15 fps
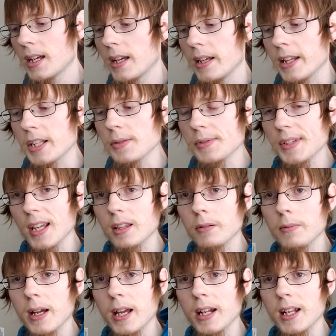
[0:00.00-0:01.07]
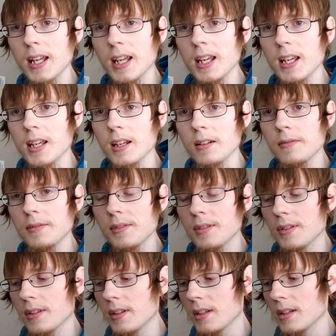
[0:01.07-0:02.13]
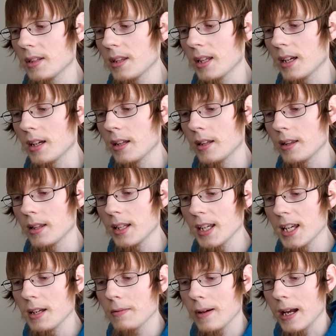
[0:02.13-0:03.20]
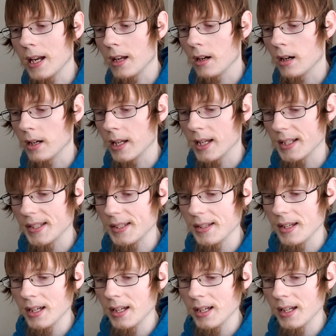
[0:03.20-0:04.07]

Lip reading: This one's got the rated E, the E rating on it,